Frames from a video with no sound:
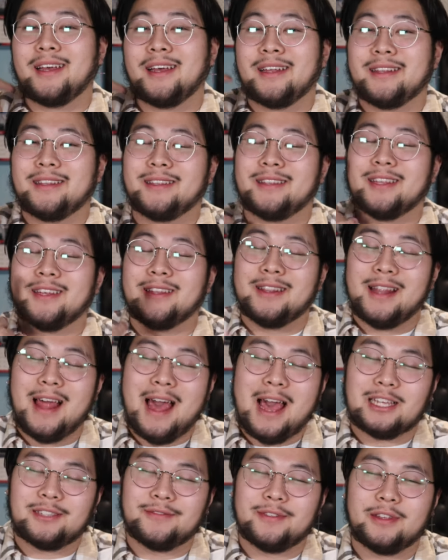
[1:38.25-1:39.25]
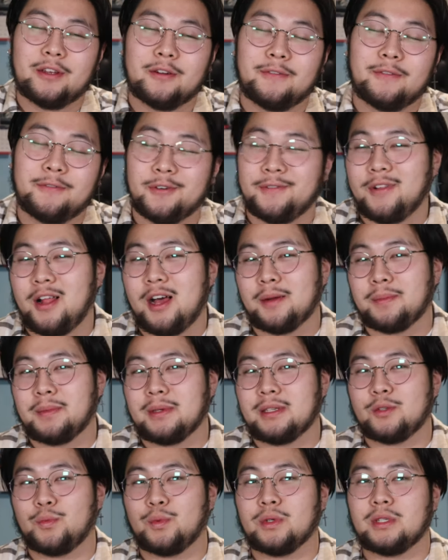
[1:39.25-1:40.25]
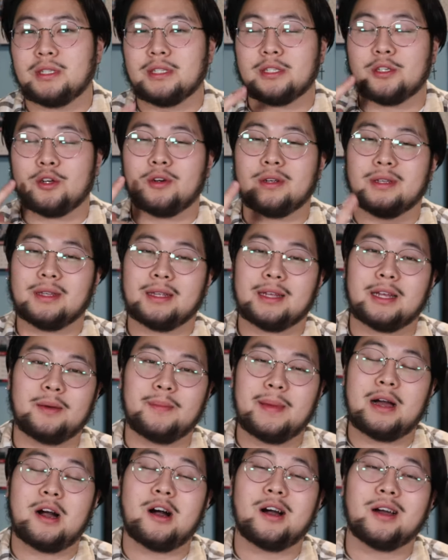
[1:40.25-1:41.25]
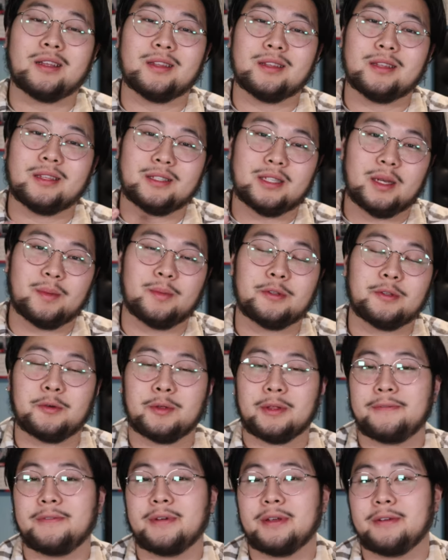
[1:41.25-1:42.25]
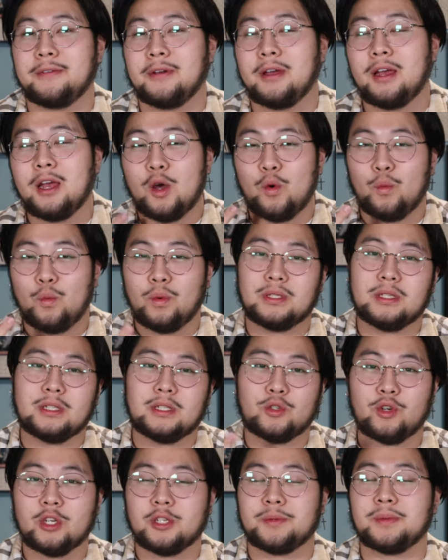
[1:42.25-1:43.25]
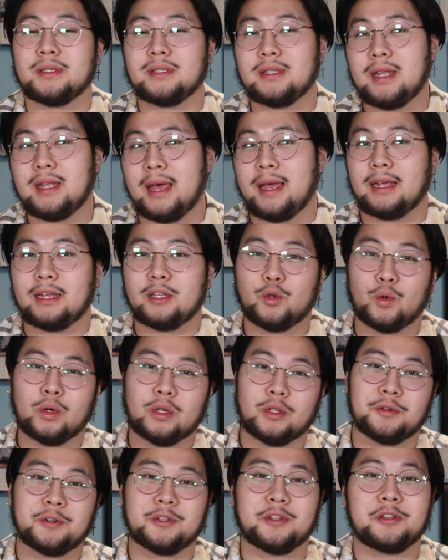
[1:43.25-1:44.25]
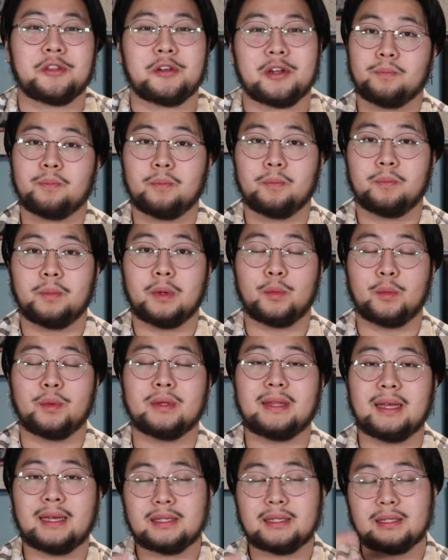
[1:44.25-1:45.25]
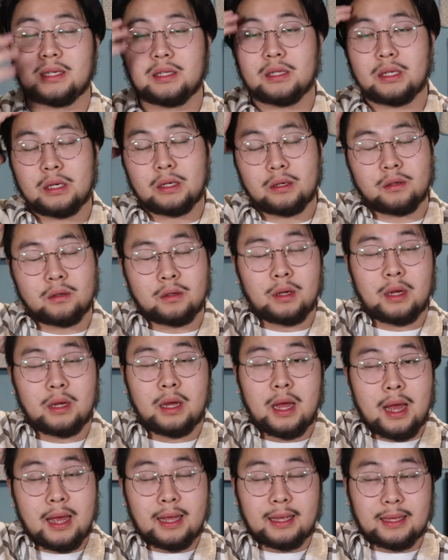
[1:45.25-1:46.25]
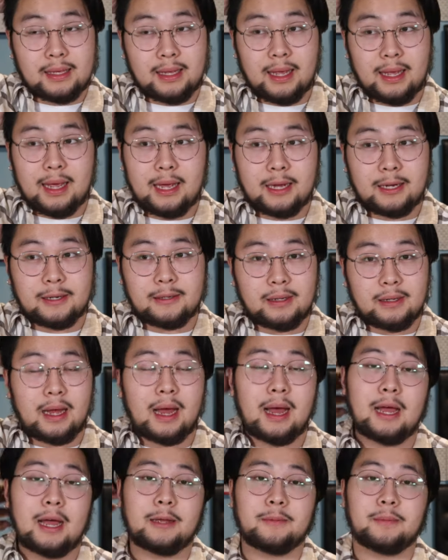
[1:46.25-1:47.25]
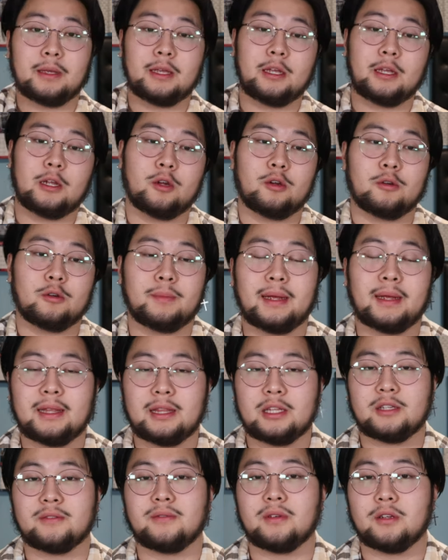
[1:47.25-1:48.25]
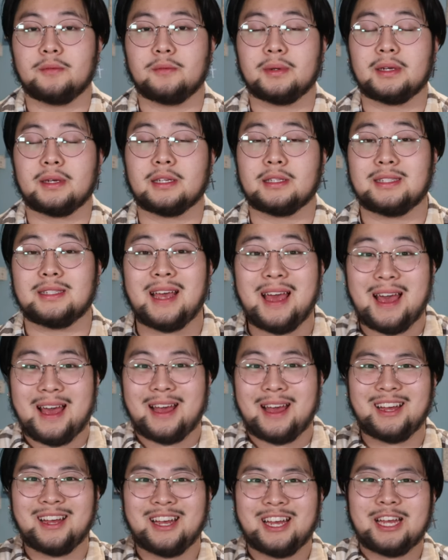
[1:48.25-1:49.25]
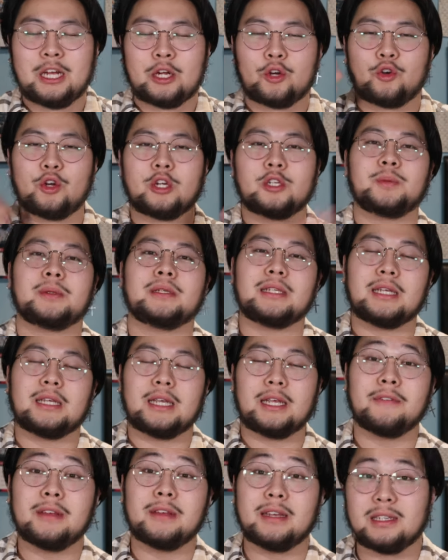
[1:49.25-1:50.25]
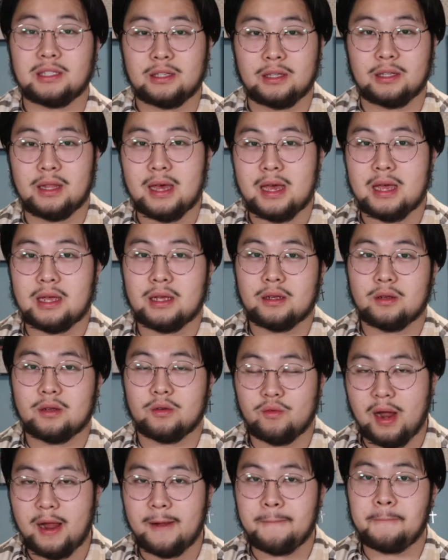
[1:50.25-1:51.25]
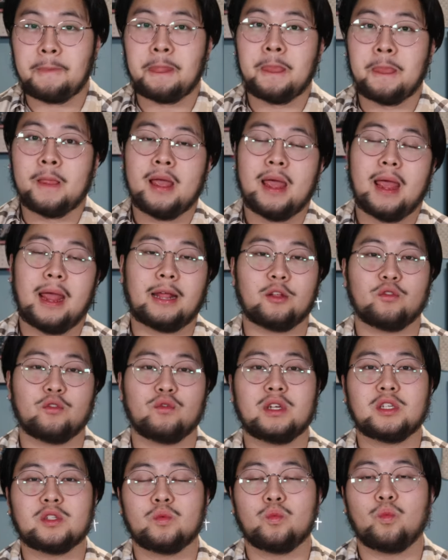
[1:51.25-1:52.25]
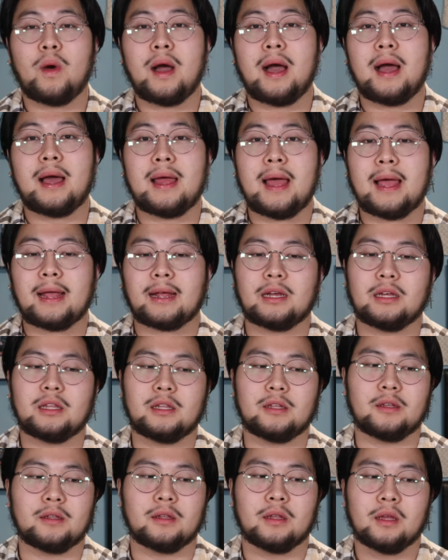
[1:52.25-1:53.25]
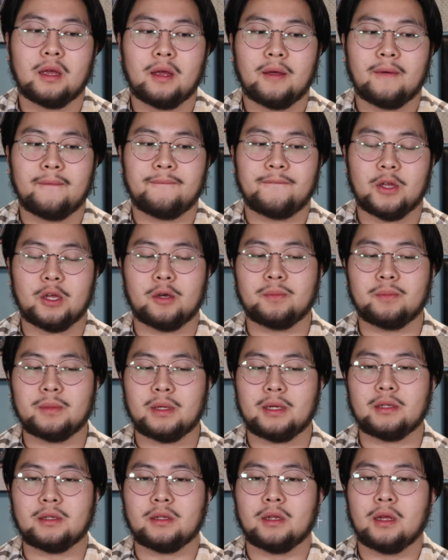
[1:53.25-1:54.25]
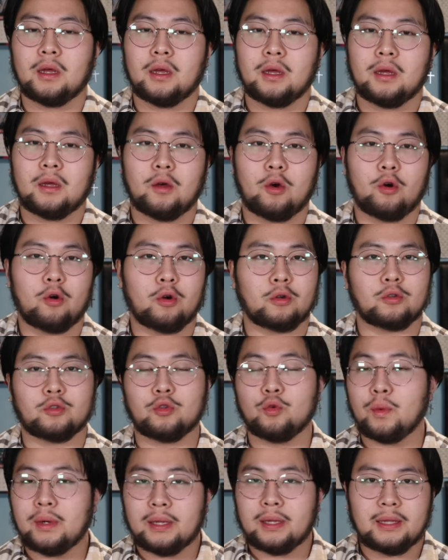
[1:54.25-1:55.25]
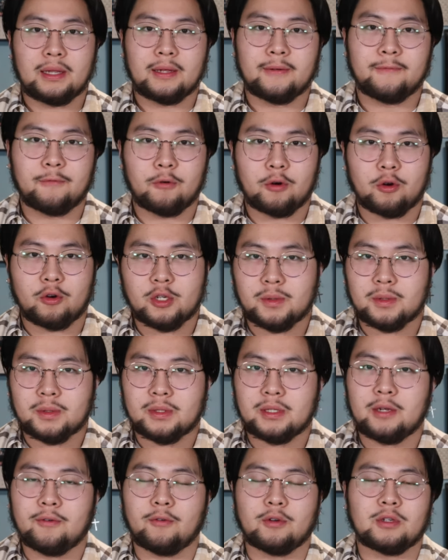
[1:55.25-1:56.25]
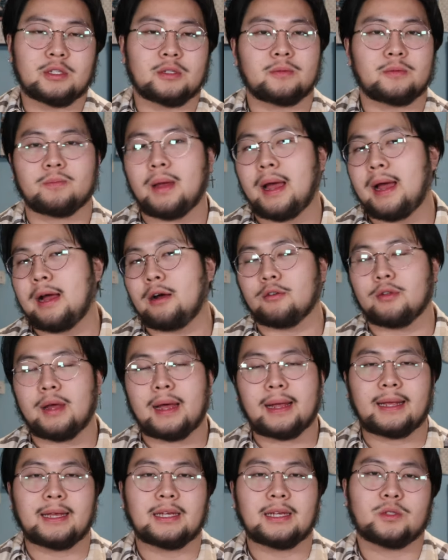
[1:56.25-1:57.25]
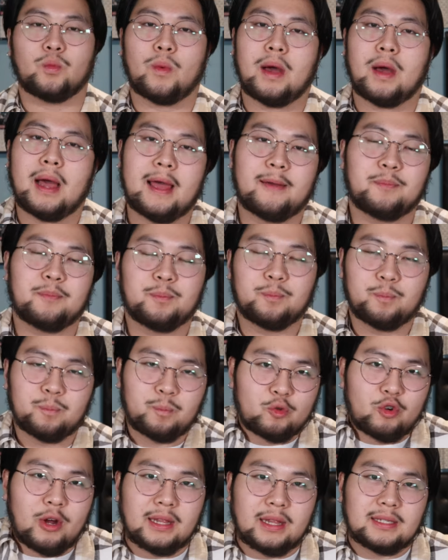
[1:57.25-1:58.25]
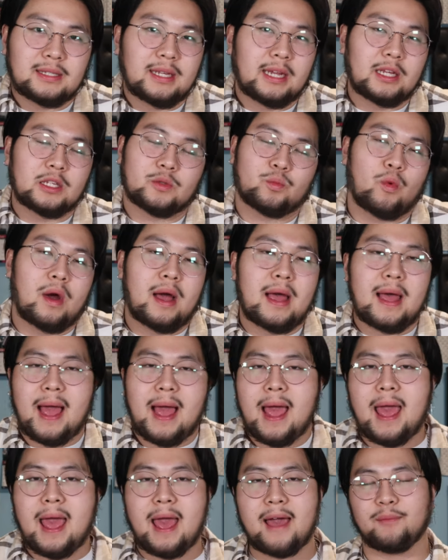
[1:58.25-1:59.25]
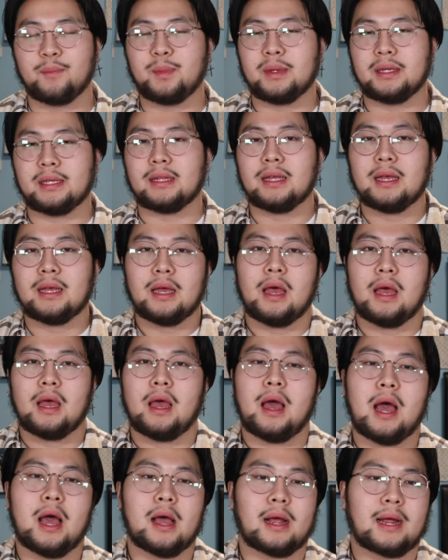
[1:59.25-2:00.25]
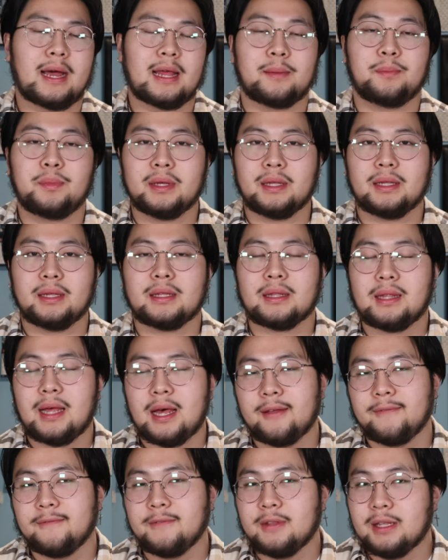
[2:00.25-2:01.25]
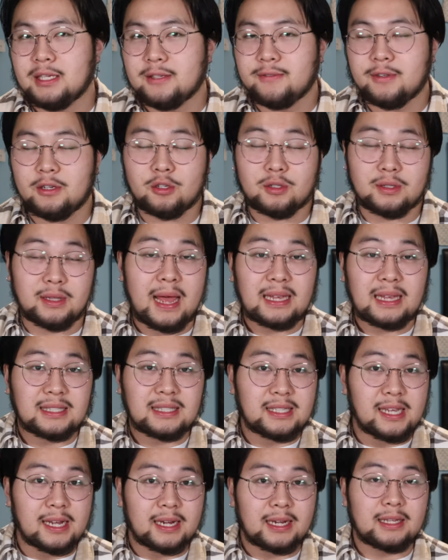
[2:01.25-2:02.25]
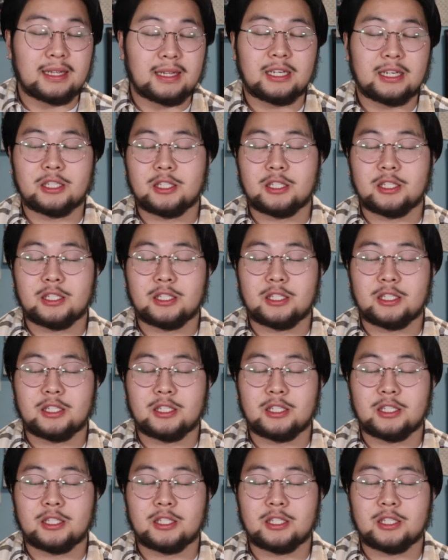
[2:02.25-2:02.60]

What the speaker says: the last video for Vlogmas, which is going to come out on December 25th, which is Christmas Day 2023. But with that said though, yeah, I'm here making this video because yeah, Christmas Eve is today, right? And the reason why I couldn't film nothing or do anything for Christmas Eve, or just, I don't know, I guess what I'm trying to say is why I have been kind of putting a lot of these videos last second is just